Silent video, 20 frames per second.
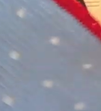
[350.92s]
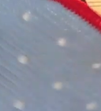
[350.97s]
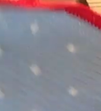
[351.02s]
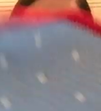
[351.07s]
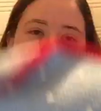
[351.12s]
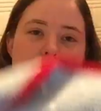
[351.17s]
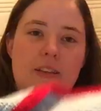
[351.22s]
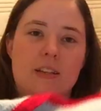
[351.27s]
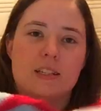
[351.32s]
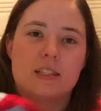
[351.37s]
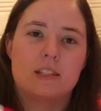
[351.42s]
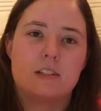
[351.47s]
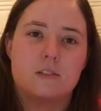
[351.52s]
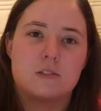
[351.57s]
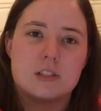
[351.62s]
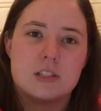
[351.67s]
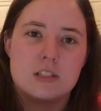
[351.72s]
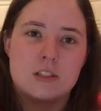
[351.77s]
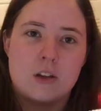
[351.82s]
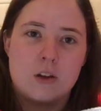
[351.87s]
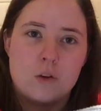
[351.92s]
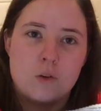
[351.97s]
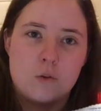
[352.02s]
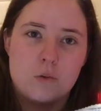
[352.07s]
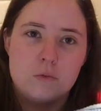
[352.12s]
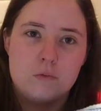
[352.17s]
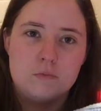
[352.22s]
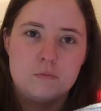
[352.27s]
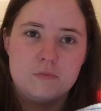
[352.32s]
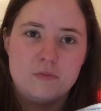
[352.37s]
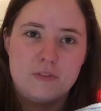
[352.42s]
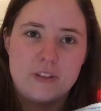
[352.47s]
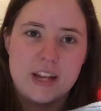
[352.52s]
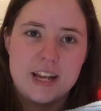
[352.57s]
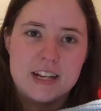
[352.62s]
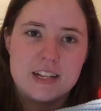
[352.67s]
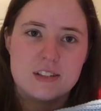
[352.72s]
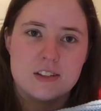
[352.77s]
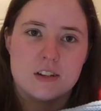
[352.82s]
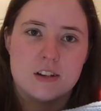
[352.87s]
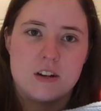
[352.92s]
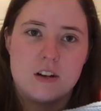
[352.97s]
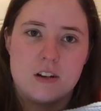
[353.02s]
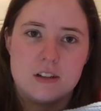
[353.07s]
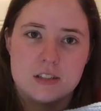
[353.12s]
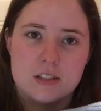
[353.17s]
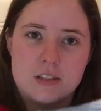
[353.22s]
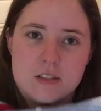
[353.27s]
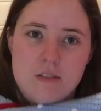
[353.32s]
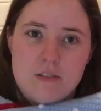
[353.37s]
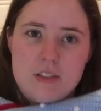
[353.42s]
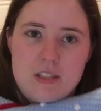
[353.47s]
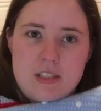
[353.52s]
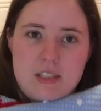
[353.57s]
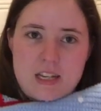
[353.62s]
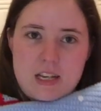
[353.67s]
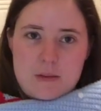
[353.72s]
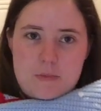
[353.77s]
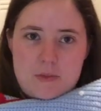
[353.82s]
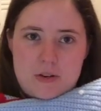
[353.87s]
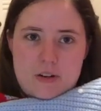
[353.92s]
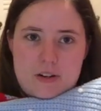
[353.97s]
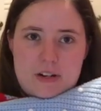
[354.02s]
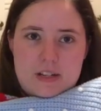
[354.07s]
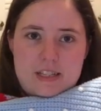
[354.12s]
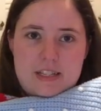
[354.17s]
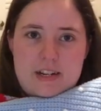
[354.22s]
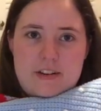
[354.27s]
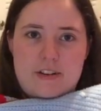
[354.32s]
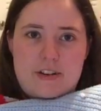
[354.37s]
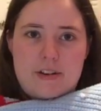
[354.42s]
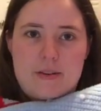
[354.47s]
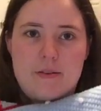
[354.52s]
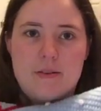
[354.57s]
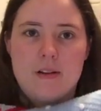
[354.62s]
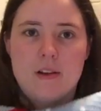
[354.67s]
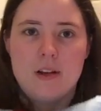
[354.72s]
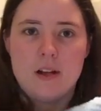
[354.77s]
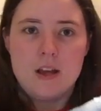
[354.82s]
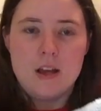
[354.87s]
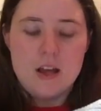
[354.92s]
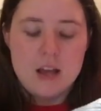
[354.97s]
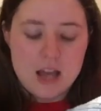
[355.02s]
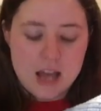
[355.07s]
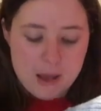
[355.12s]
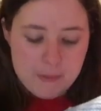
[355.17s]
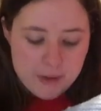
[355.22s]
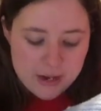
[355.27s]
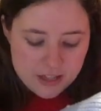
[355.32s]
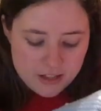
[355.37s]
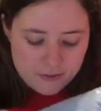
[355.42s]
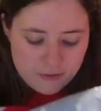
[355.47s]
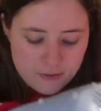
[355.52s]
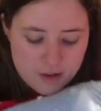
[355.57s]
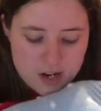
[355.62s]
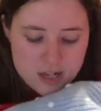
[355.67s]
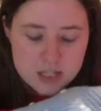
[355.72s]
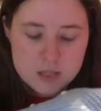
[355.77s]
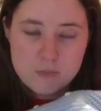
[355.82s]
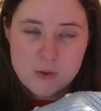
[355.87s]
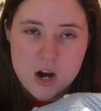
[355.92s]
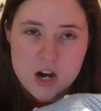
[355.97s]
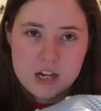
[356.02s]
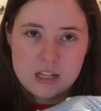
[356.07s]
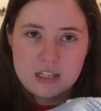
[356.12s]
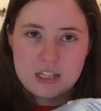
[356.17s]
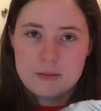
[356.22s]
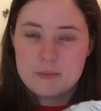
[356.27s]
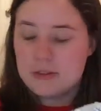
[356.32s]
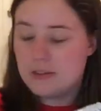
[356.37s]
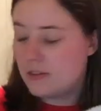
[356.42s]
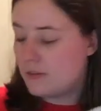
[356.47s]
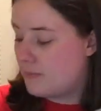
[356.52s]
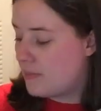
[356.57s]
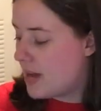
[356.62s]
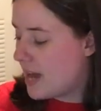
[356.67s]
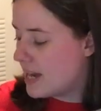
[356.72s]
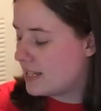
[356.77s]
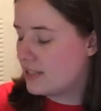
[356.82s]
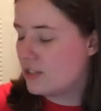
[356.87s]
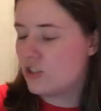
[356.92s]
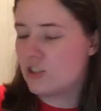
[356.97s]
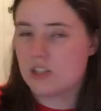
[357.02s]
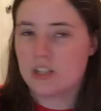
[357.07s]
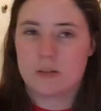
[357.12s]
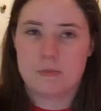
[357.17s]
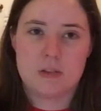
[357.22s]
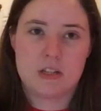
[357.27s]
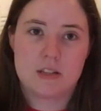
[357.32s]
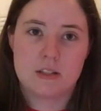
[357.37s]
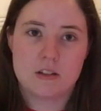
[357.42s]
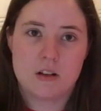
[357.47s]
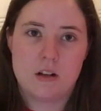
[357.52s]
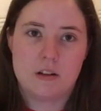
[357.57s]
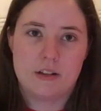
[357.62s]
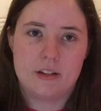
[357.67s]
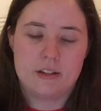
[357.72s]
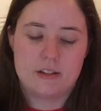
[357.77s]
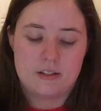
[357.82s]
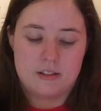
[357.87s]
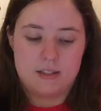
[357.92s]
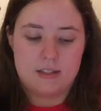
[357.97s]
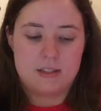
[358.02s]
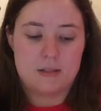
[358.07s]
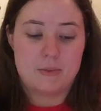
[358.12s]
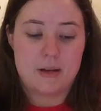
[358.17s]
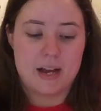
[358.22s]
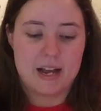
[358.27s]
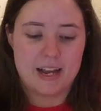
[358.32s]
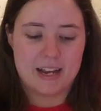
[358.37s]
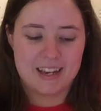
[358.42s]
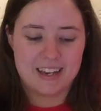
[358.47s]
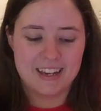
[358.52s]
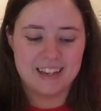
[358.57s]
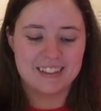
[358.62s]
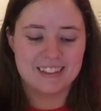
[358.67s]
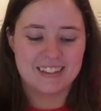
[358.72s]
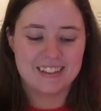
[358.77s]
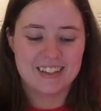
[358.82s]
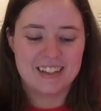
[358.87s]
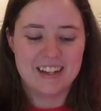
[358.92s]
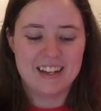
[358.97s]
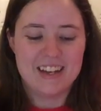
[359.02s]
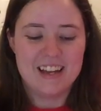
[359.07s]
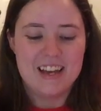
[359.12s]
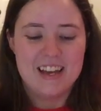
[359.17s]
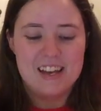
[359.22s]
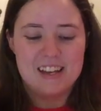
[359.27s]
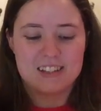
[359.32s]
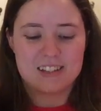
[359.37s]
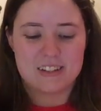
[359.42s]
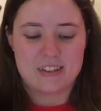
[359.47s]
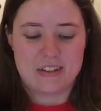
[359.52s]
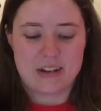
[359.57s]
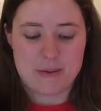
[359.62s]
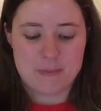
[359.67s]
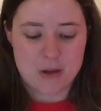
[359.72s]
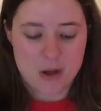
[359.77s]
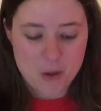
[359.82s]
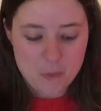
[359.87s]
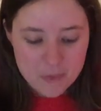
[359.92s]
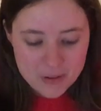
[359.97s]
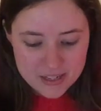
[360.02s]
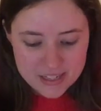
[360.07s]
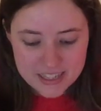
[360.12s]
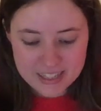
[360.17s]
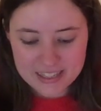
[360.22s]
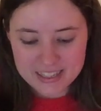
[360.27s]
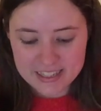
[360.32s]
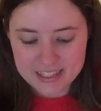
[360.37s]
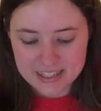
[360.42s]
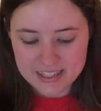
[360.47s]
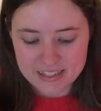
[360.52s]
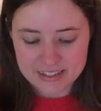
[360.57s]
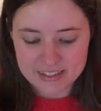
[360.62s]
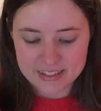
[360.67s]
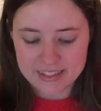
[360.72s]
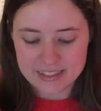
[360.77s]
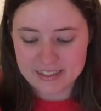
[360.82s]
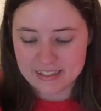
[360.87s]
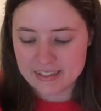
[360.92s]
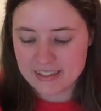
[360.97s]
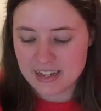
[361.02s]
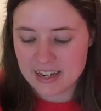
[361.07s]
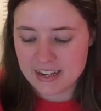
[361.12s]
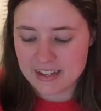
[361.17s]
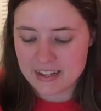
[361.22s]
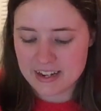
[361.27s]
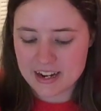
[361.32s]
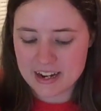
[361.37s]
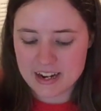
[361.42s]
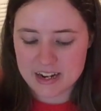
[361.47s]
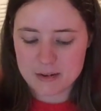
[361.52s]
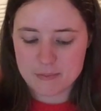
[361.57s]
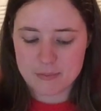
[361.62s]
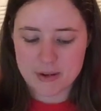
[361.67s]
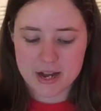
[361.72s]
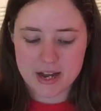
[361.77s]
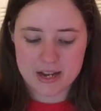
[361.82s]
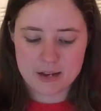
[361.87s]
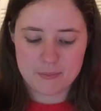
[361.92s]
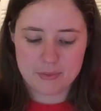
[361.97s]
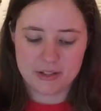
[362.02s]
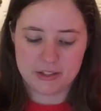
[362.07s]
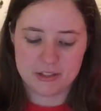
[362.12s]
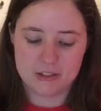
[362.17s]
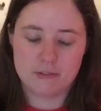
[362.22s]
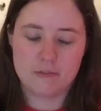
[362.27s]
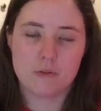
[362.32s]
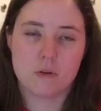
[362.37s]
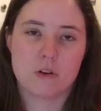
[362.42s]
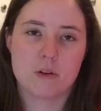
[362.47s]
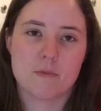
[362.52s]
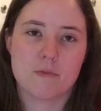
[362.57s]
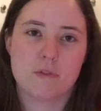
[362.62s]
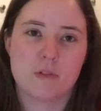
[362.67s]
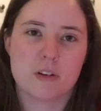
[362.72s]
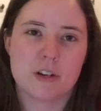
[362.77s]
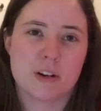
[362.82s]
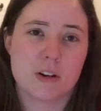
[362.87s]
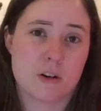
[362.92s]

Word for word: And these little snow flakes are also the same yarn as down here. I made the front sparkly, but the back is just going to be solid because it's the back. So I'm hoping to get this done, and then I got to buy a pillow form for it